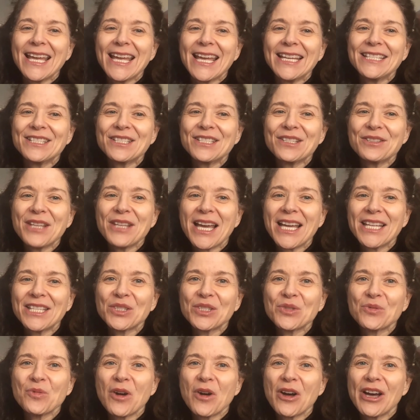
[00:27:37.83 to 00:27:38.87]
And so
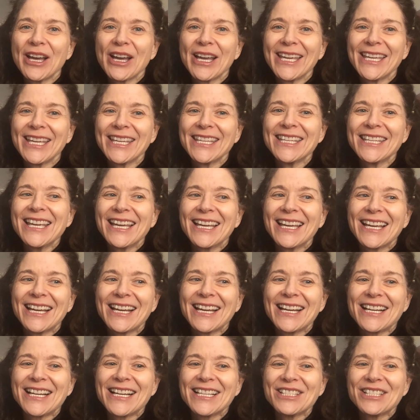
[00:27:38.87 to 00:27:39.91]
that's why
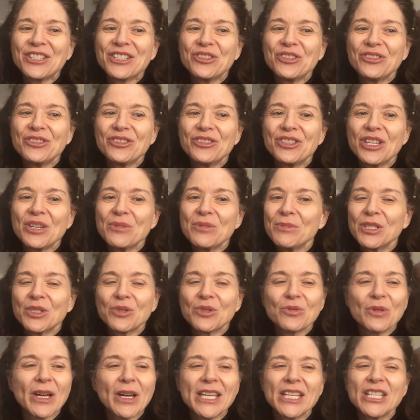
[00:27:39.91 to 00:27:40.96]
Jim
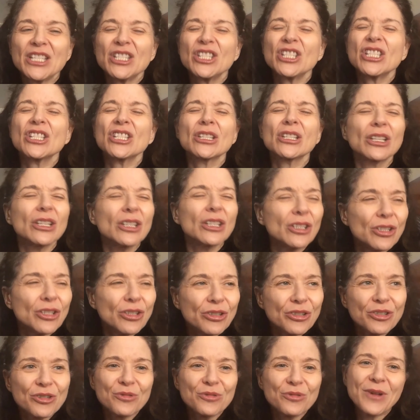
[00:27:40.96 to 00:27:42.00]
is right. Just
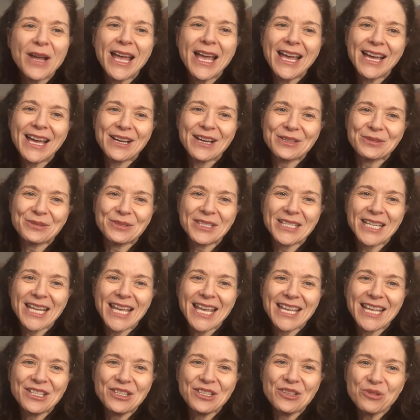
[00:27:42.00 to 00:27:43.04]
look around,
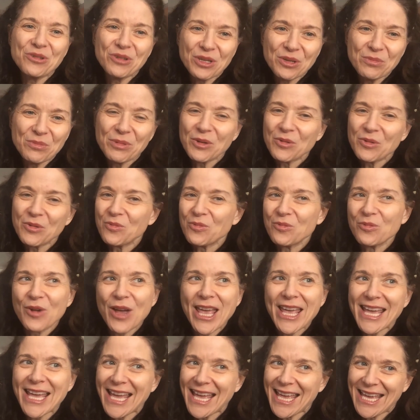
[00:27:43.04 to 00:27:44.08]
and you can be
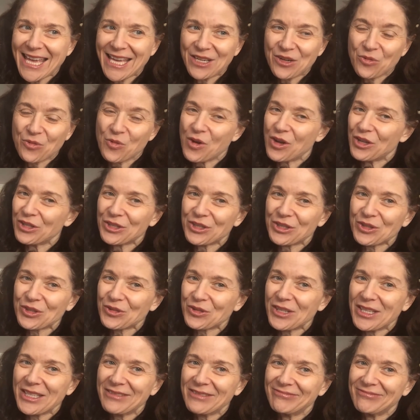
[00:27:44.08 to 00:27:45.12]
way ahead of Wall Street.